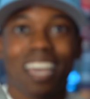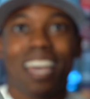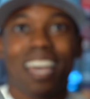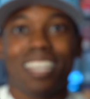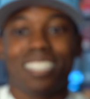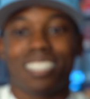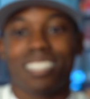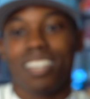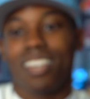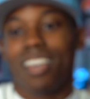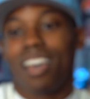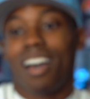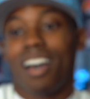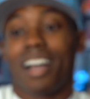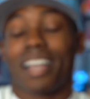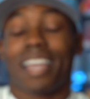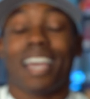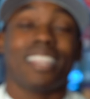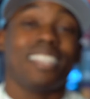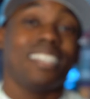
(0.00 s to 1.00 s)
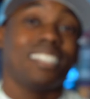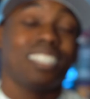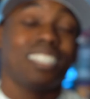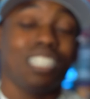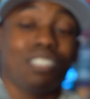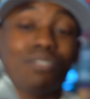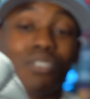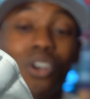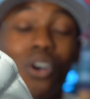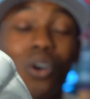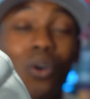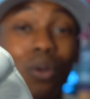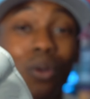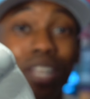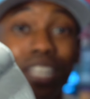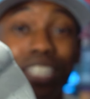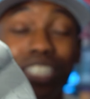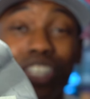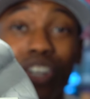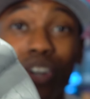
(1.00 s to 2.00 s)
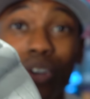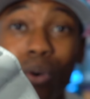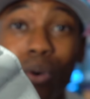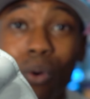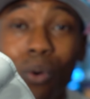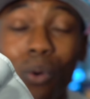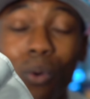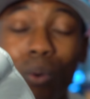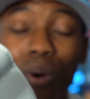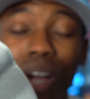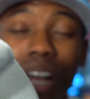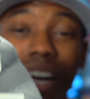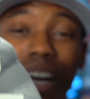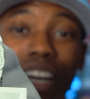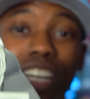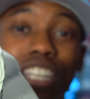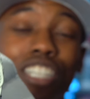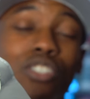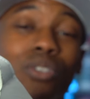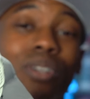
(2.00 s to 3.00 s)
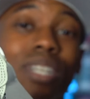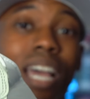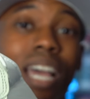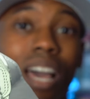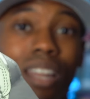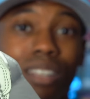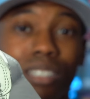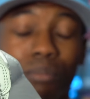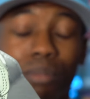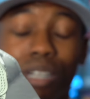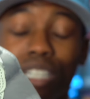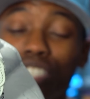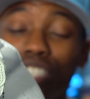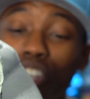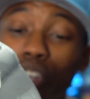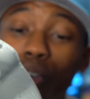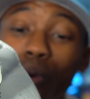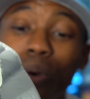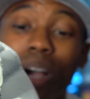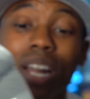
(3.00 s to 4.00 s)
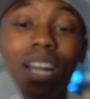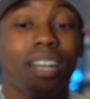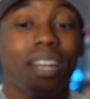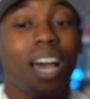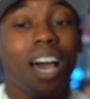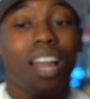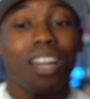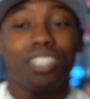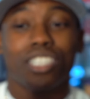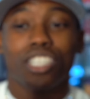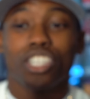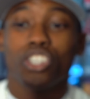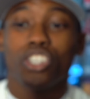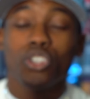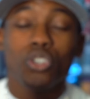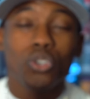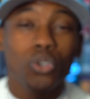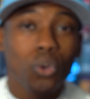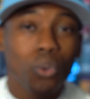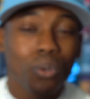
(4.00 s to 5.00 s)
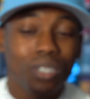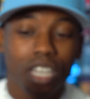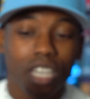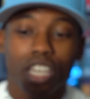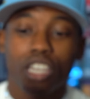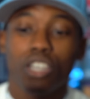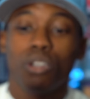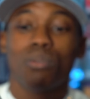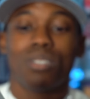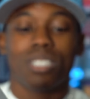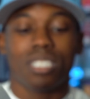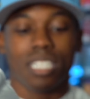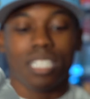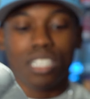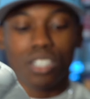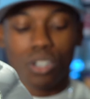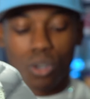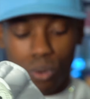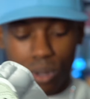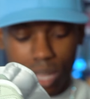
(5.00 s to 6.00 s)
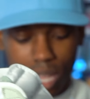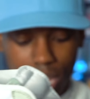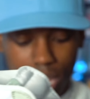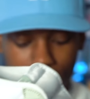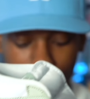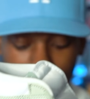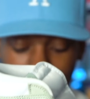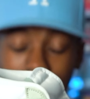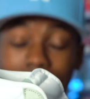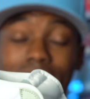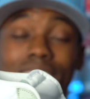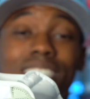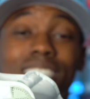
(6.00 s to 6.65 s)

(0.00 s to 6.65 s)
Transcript: S uh, got these things for only two hundred dollars, bro. two hundred dollars, huge, huge steal. And I